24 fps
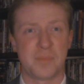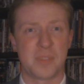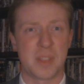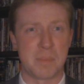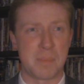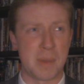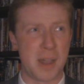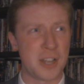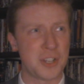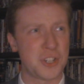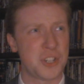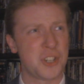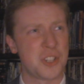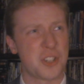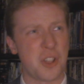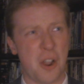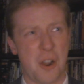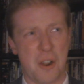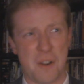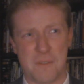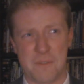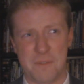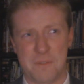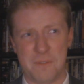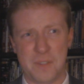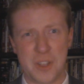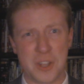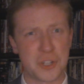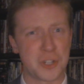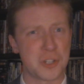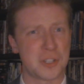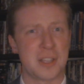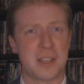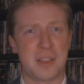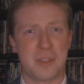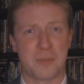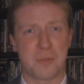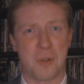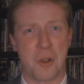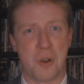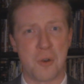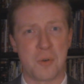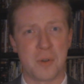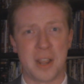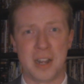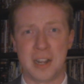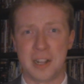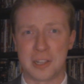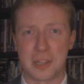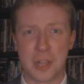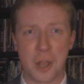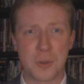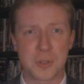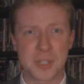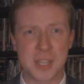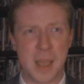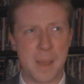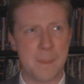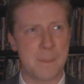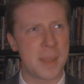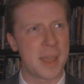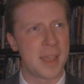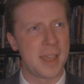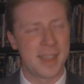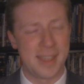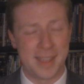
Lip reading: The punches are viciously thrown in close-up.